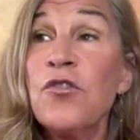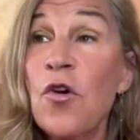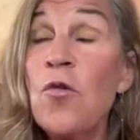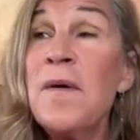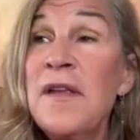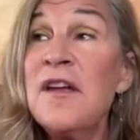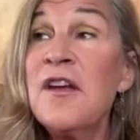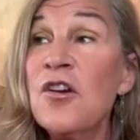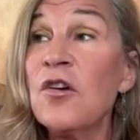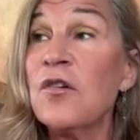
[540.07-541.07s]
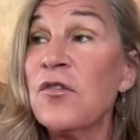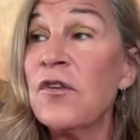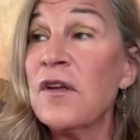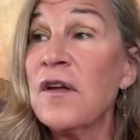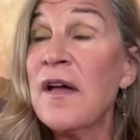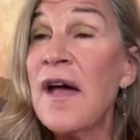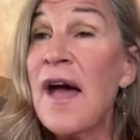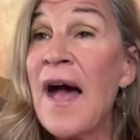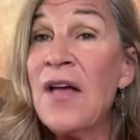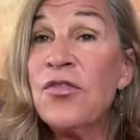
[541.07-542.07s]
so many years,
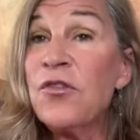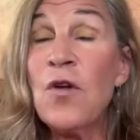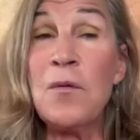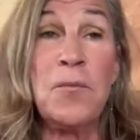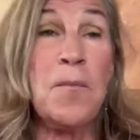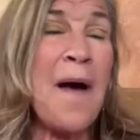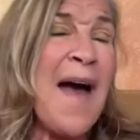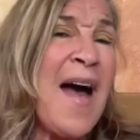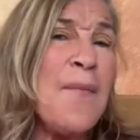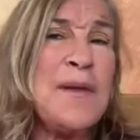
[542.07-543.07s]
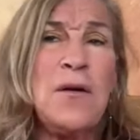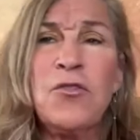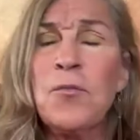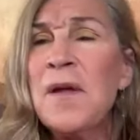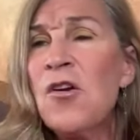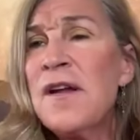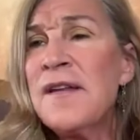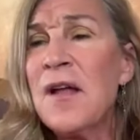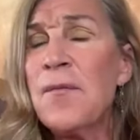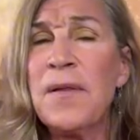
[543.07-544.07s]
I, you know, I was a mom and I was married
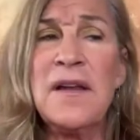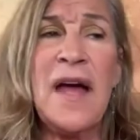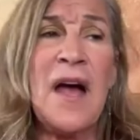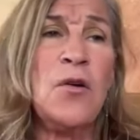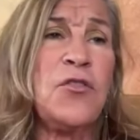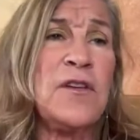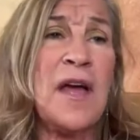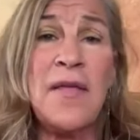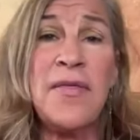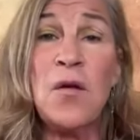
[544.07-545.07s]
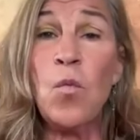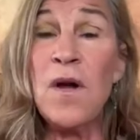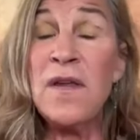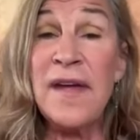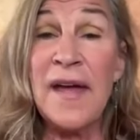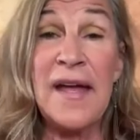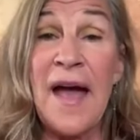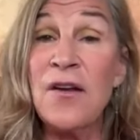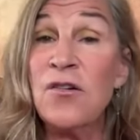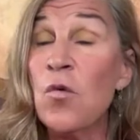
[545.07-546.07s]
and I played house and I, and then one day,
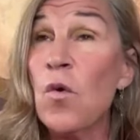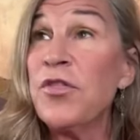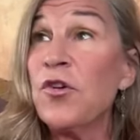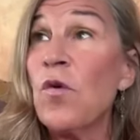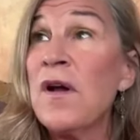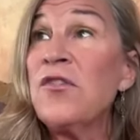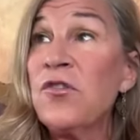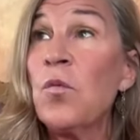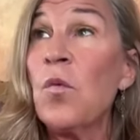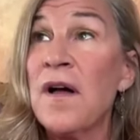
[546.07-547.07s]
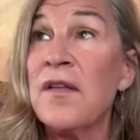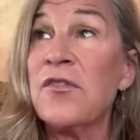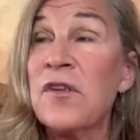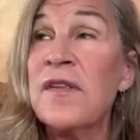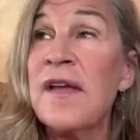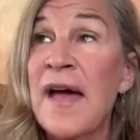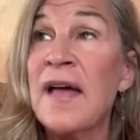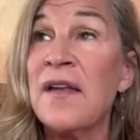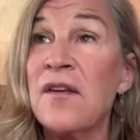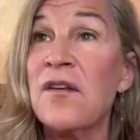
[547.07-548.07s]
I don't know what the crisis was in the
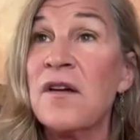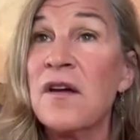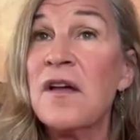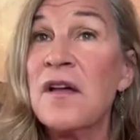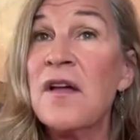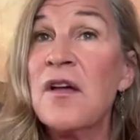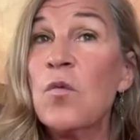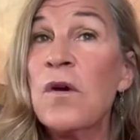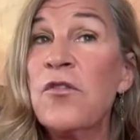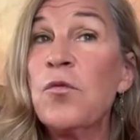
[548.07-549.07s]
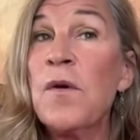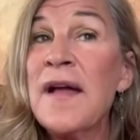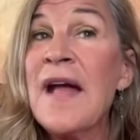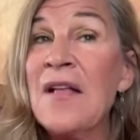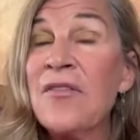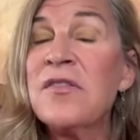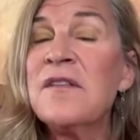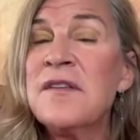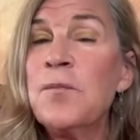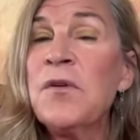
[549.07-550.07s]
end, was when I got to the
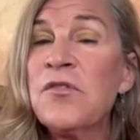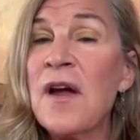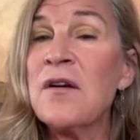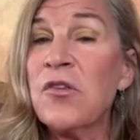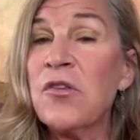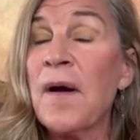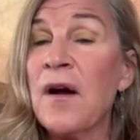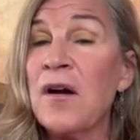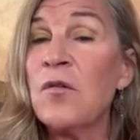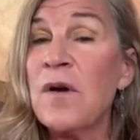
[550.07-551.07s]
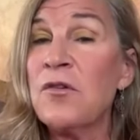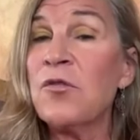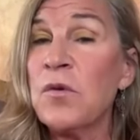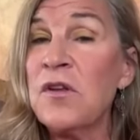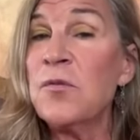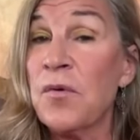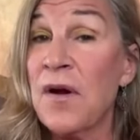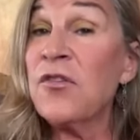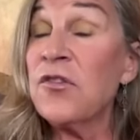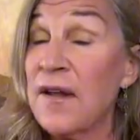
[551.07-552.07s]
deepest, darkest part where I was really
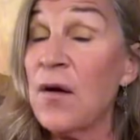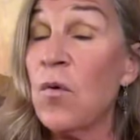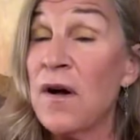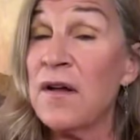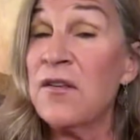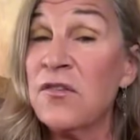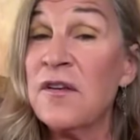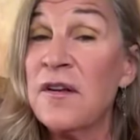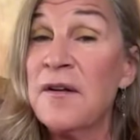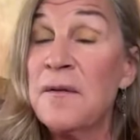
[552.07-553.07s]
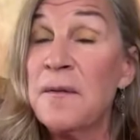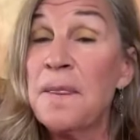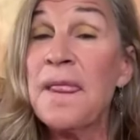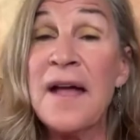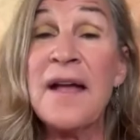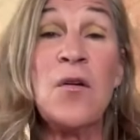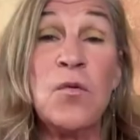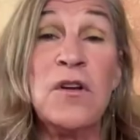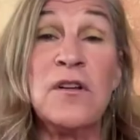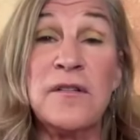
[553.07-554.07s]
depressed and I was, I got
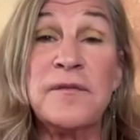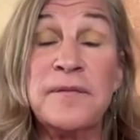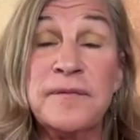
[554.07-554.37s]
real.